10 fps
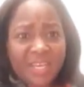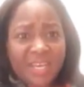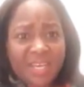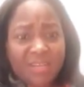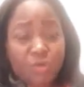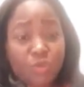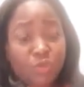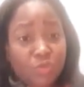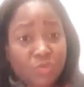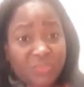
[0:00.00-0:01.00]
and it was
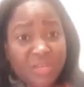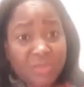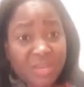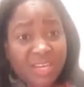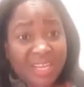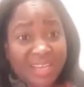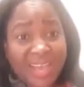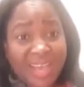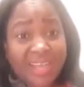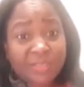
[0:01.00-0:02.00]
to do with a
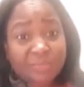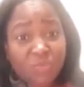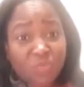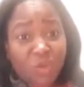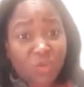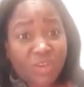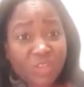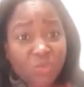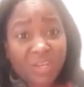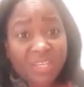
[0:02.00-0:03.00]
guy, one of our
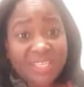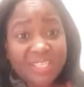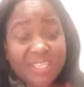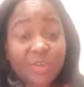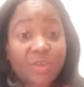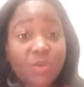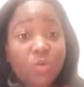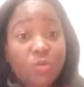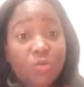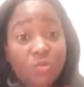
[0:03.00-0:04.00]
Swalians,
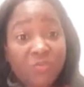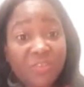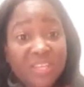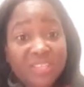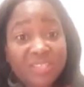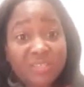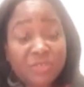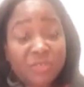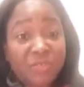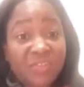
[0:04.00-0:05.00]
who finished
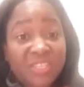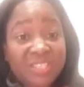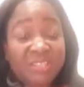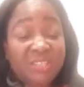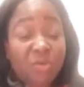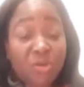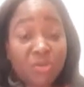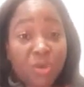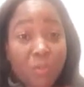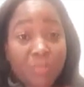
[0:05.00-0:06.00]
university.
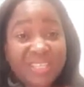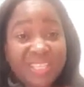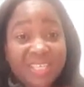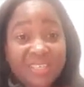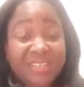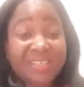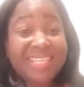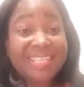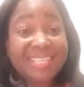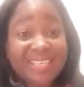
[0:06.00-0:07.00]
He completed
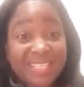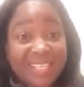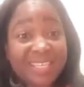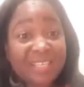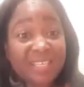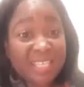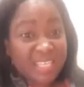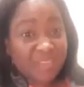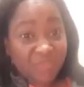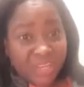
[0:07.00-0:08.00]
3 years. He
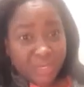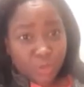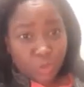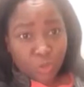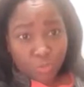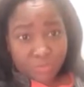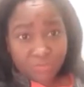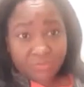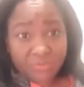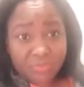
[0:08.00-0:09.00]
didn't find a job.
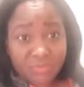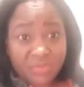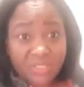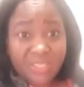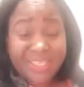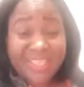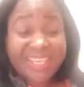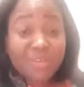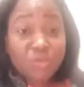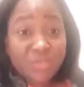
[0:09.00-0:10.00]

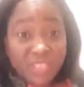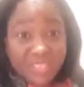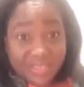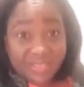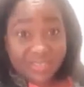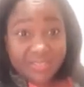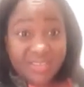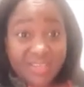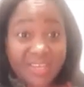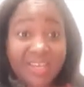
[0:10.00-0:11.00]
3 good years.
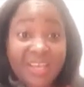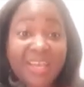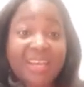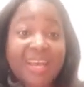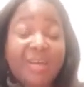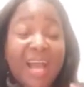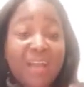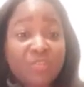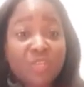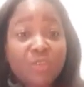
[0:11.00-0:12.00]
And I
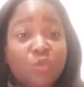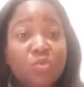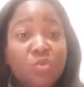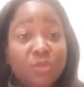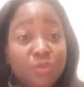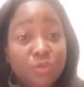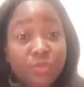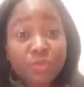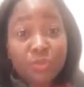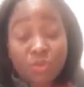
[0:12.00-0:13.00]
actually took you
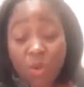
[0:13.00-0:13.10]
through